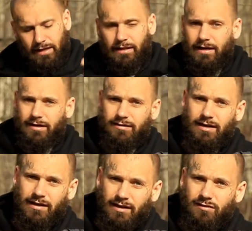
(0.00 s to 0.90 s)
like I
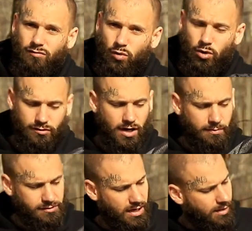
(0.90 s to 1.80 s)
said, it is a roll
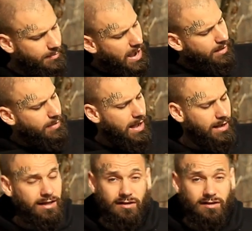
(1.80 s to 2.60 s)
top style backpack.